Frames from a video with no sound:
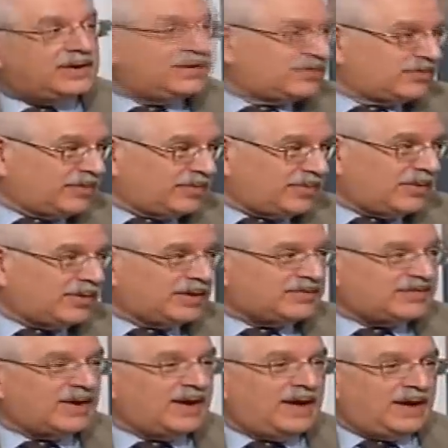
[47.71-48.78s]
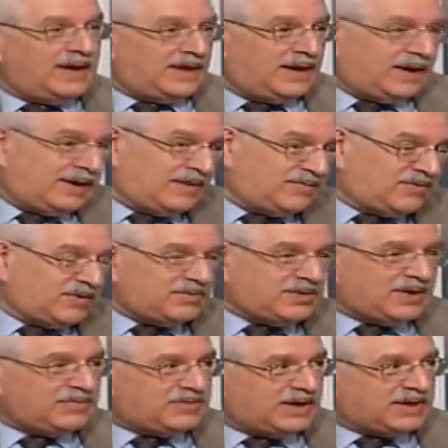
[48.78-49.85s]
teacher reports, and
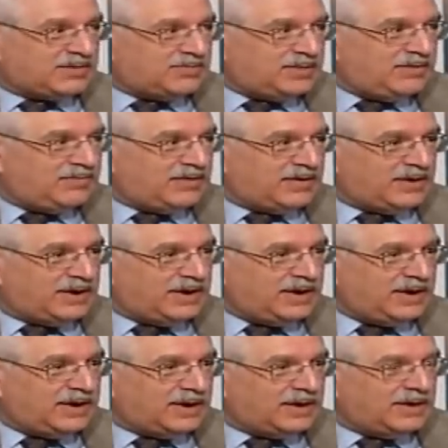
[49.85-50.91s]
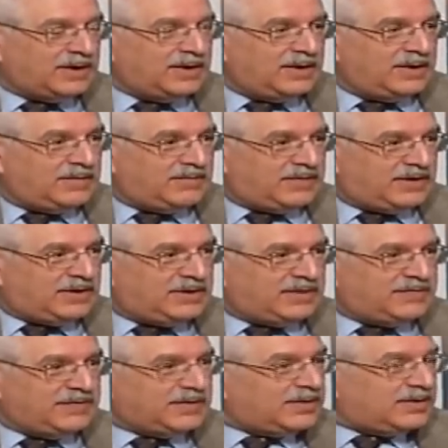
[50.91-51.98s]
sometimes that can be very, uh, very
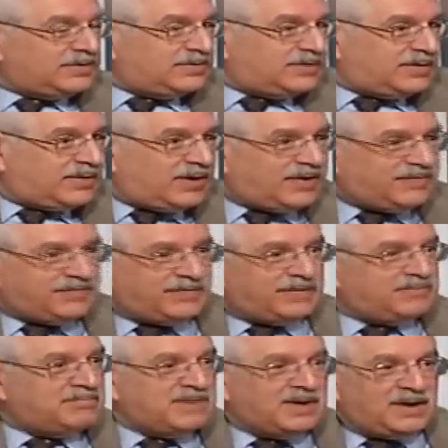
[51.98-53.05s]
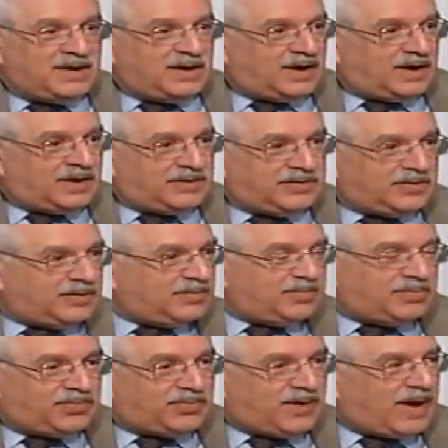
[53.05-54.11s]
difficult. There are often other
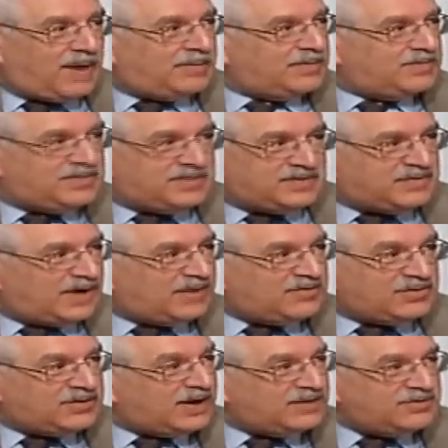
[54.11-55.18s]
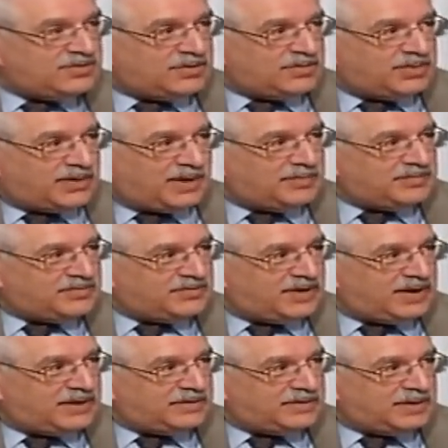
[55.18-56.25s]
problems besides attentional problems
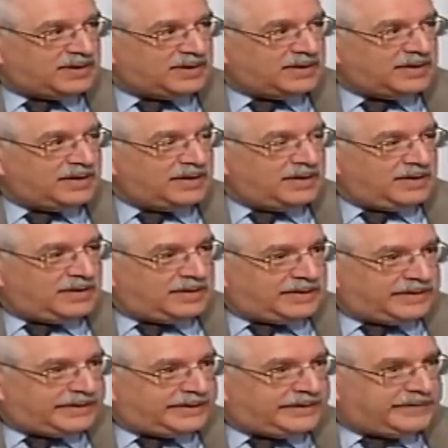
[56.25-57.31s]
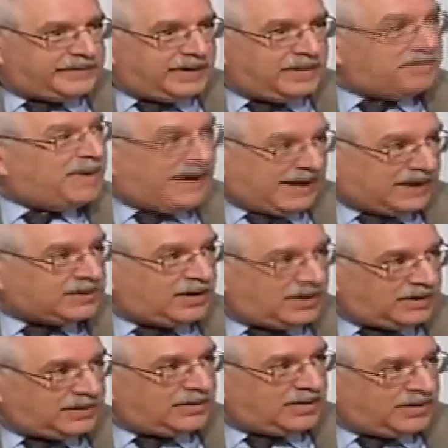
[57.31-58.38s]
that uh, uh impact
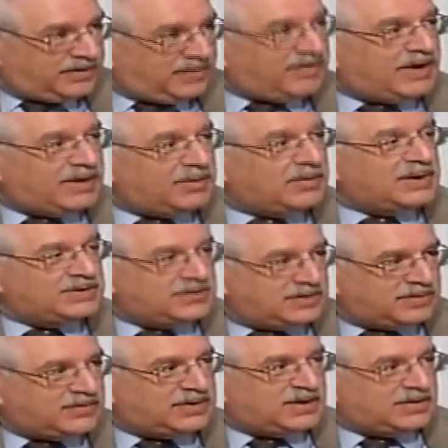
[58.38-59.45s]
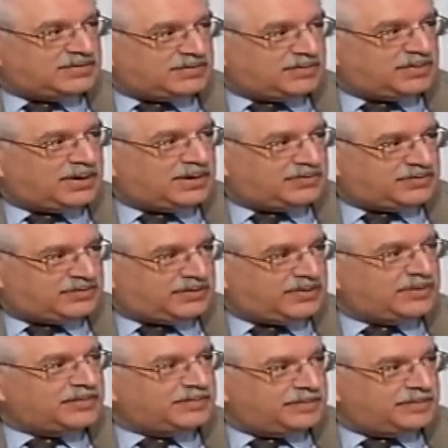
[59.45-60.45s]
on the evaluation of attention problems too.